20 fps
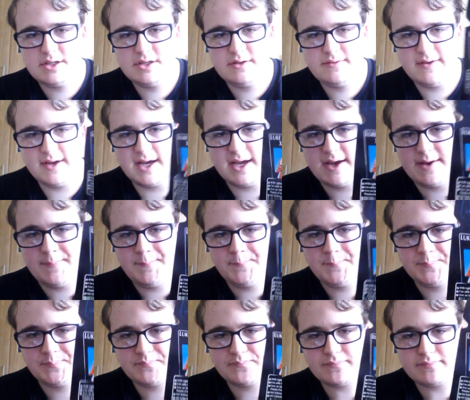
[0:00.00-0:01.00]
figure
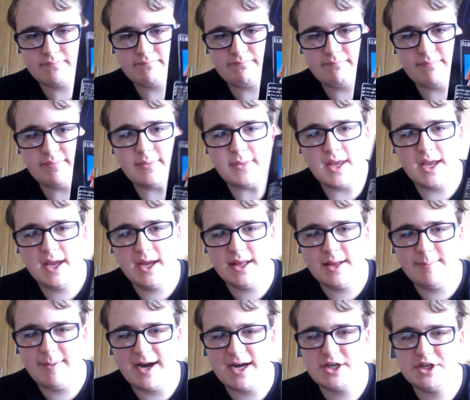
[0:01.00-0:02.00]
in the
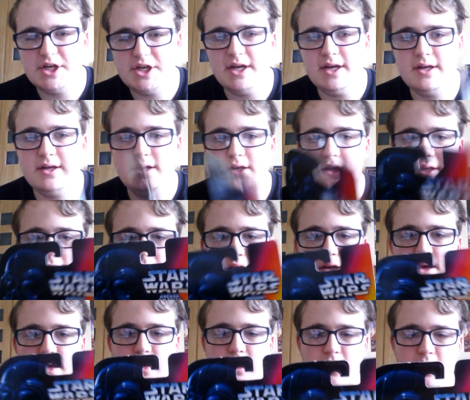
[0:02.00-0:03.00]
packaging.
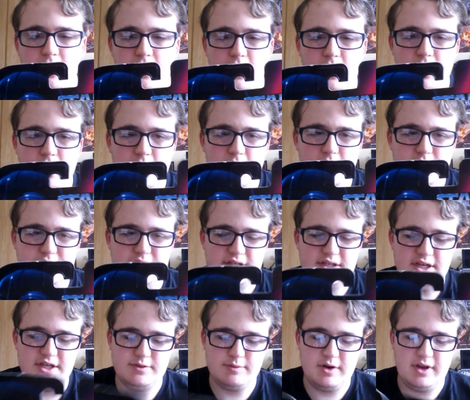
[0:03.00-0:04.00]
Now, as you can see,
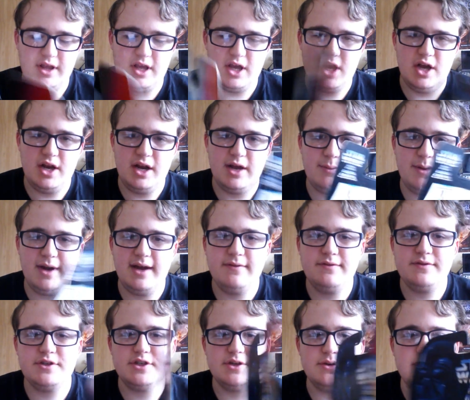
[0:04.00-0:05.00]
it's one of the earlier waves,
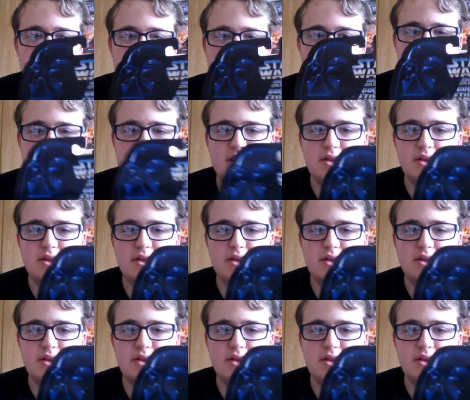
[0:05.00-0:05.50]
so it's instead of the